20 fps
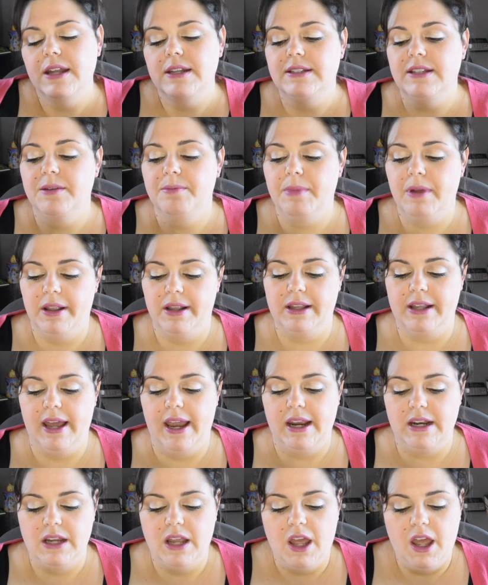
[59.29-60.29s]
Dim
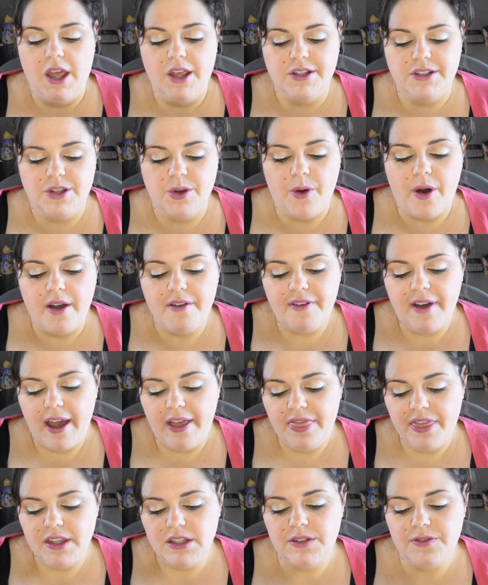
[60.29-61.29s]
Light. So I've
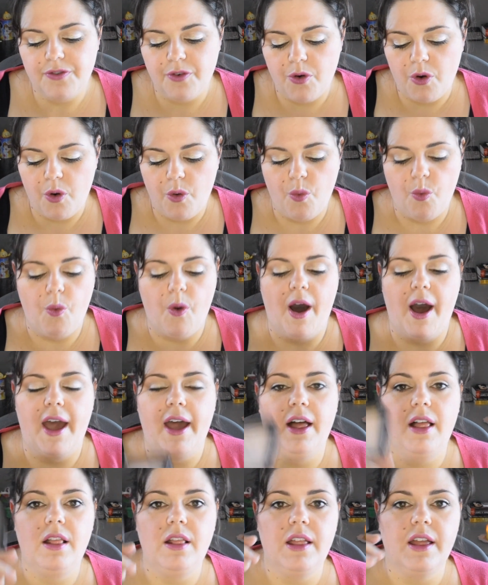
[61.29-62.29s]
had this for a
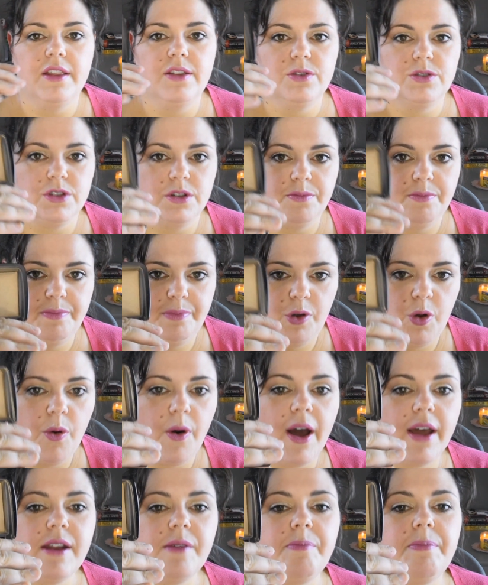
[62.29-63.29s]
while. There's
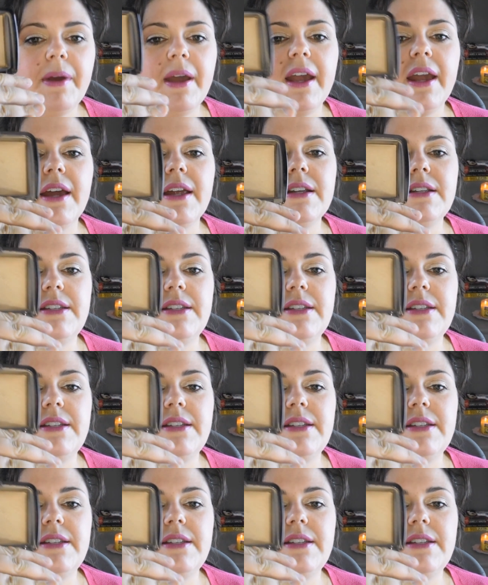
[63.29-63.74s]
quite a big